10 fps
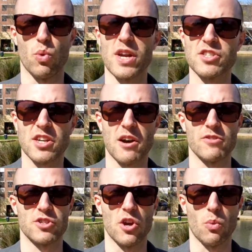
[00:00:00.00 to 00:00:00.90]
What is your
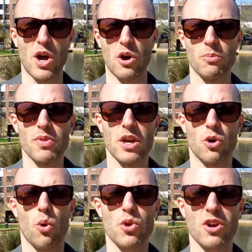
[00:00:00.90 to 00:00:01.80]
comfort zone? Well,
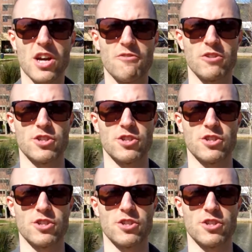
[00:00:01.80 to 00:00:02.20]
all your comfort